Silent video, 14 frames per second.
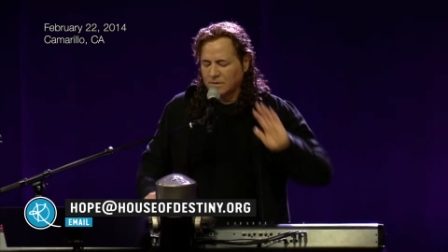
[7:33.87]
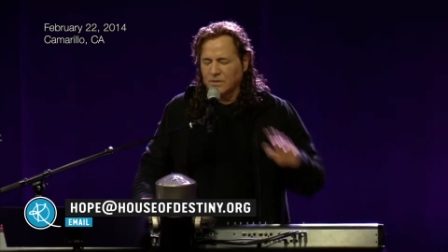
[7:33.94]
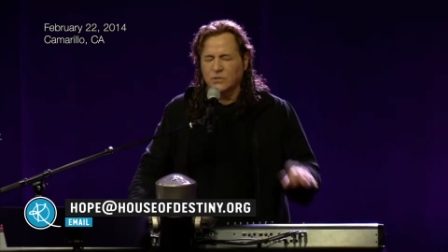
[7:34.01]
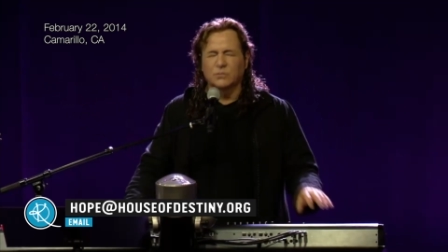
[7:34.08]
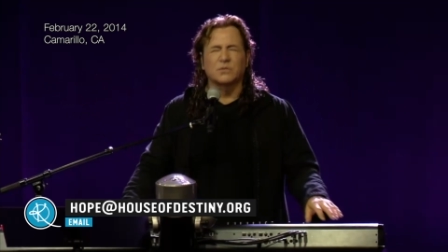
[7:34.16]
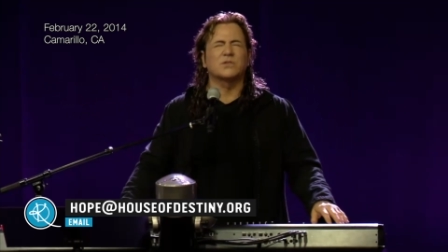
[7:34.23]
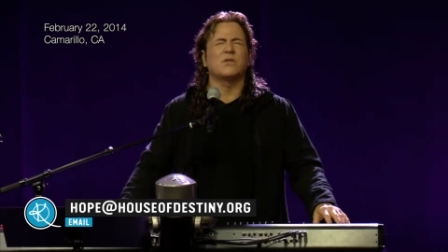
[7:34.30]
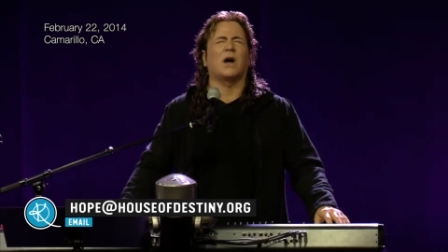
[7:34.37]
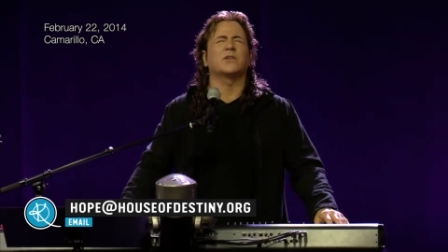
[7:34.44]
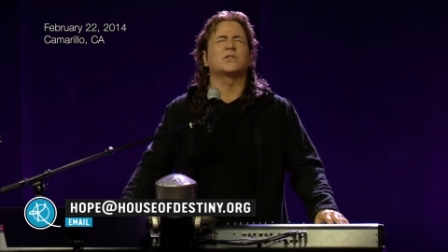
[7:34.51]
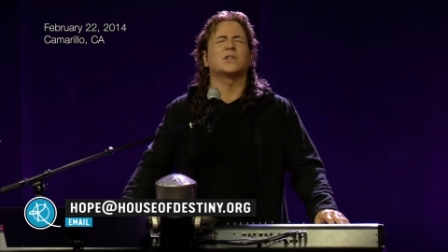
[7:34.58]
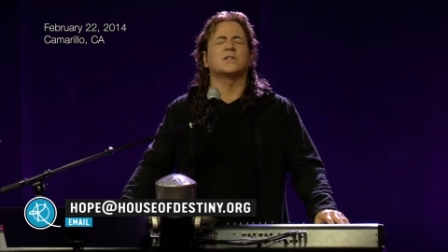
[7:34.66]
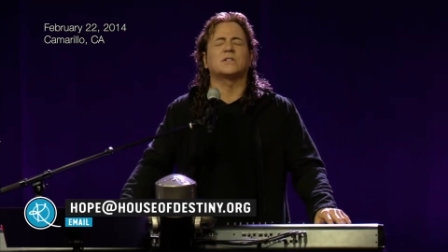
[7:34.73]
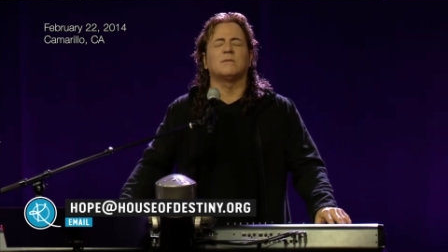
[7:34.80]
This was not
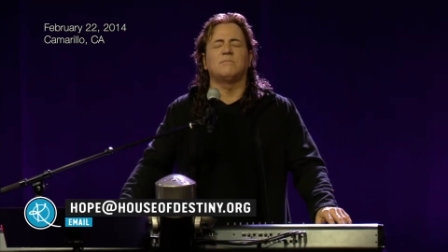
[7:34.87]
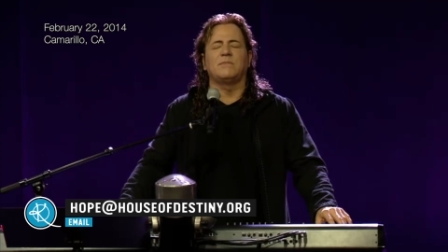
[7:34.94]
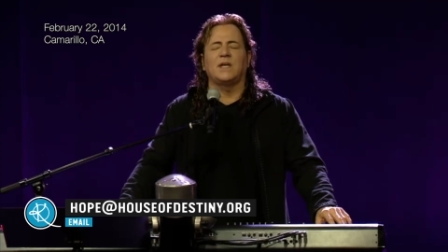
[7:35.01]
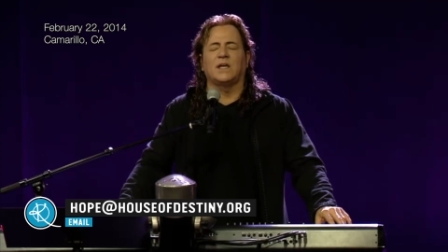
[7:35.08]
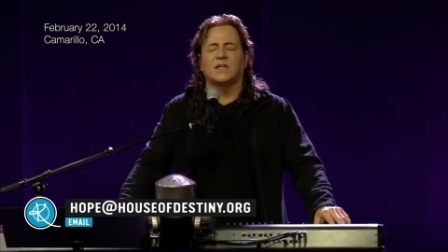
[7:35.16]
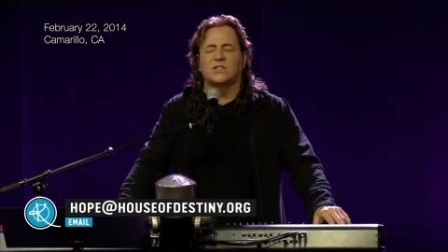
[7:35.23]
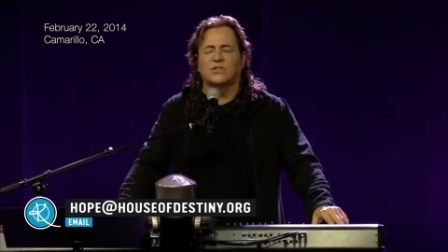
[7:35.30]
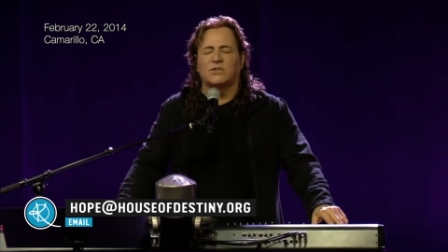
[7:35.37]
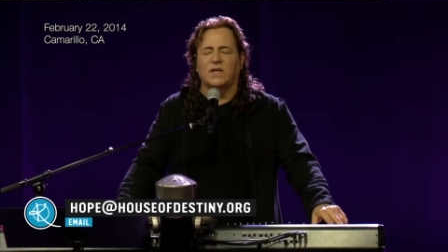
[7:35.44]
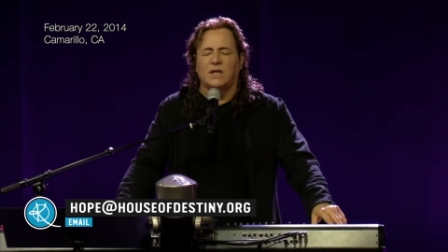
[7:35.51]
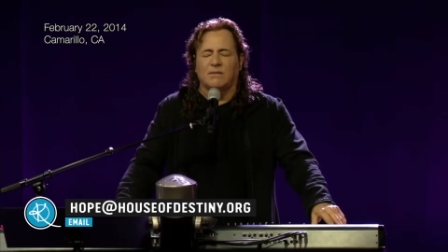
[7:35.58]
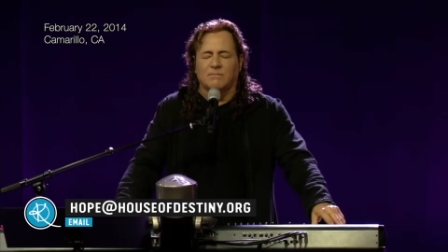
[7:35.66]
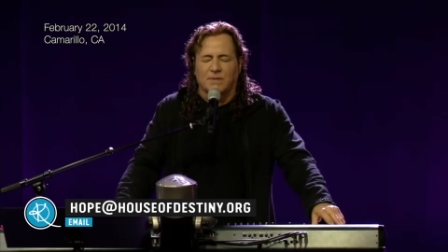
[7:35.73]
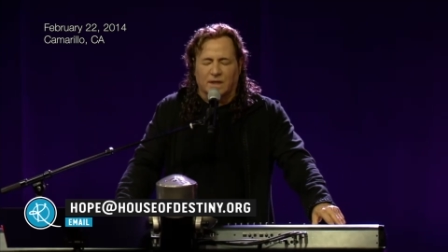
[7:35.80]
just a mere
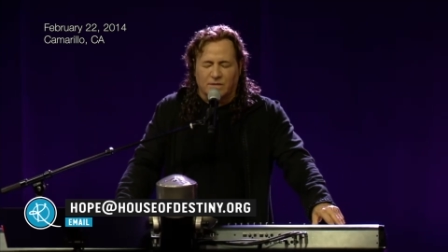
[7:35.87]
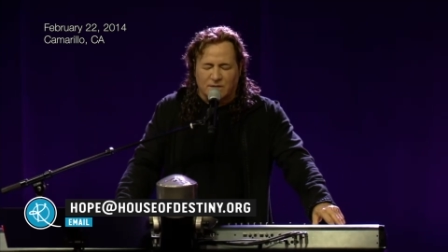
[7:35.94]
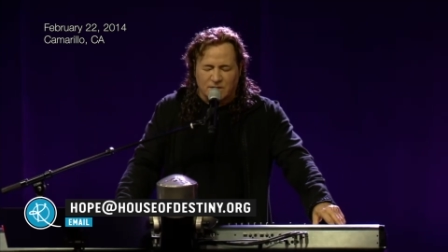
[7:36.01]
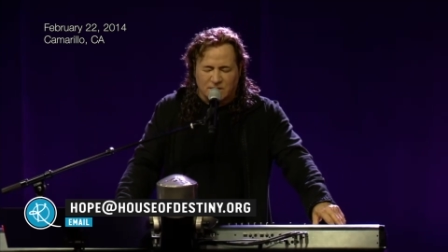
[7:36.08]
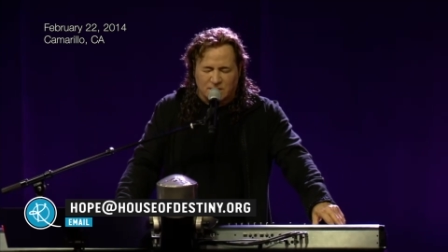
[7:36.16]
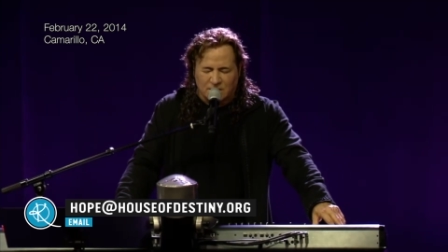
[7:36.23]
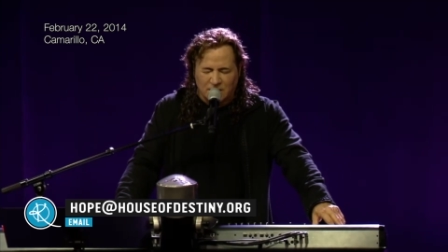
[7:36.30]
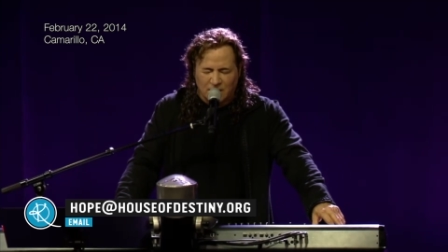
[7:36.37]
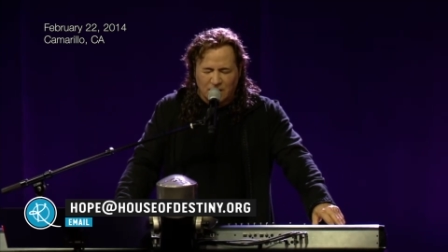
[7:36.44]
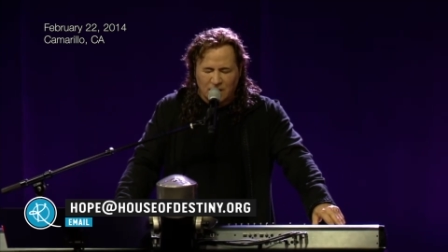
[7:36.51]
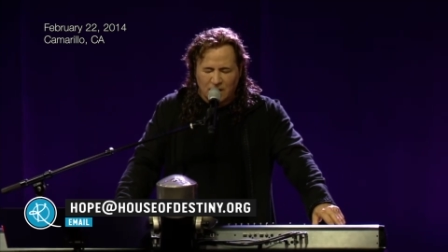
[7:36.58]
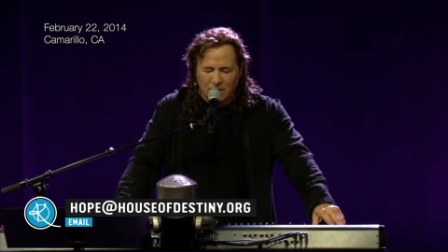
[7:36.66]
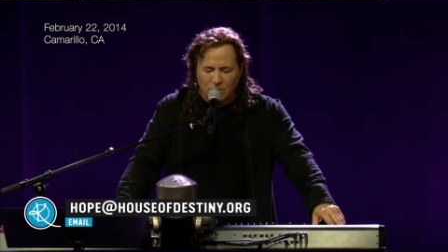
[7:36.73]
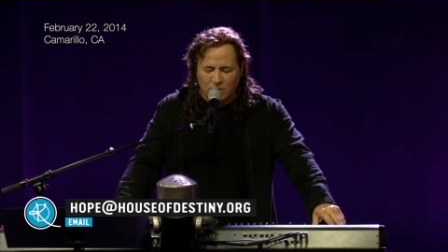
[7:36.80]
dream, but this
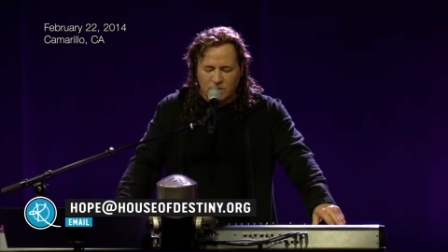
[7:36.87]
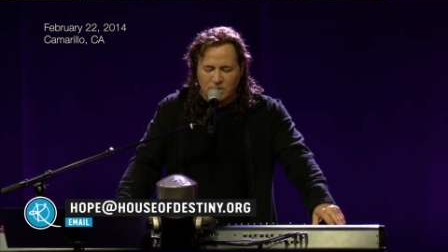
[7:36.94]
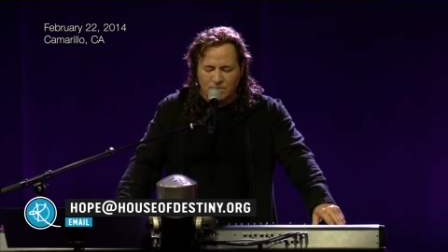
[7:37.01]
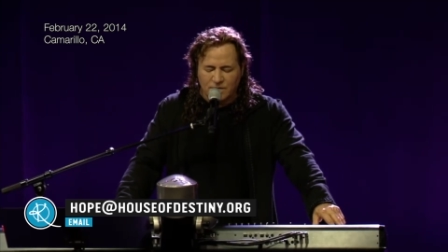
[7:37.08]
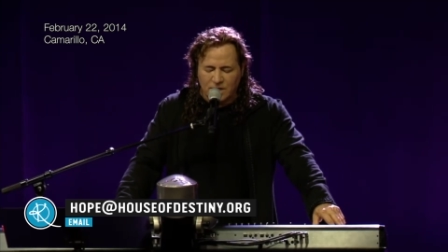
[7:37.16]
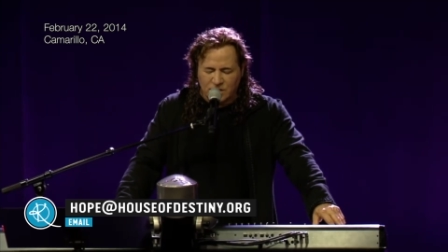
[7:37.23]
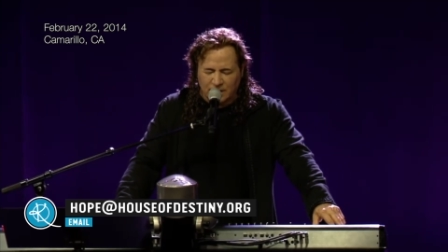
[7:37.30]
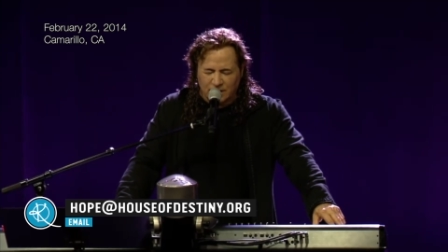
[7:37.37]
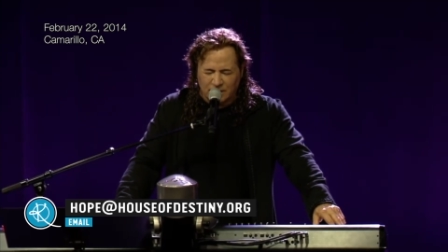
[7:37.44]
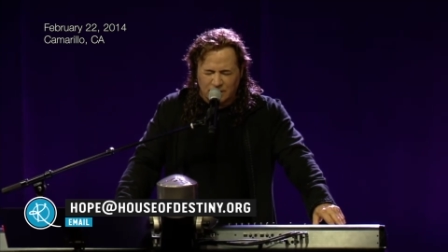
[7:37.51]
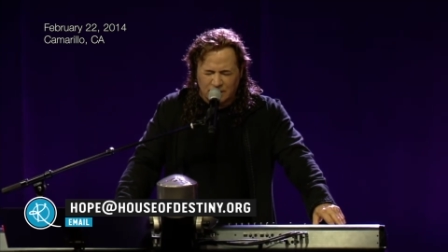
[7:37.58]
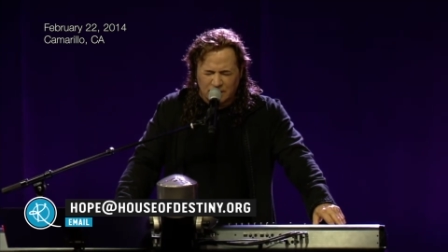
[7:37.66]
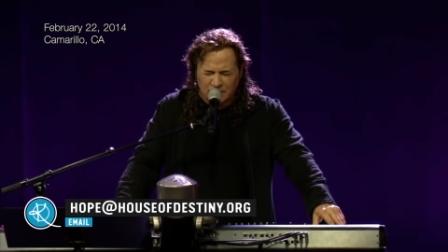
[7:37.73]
was a vision.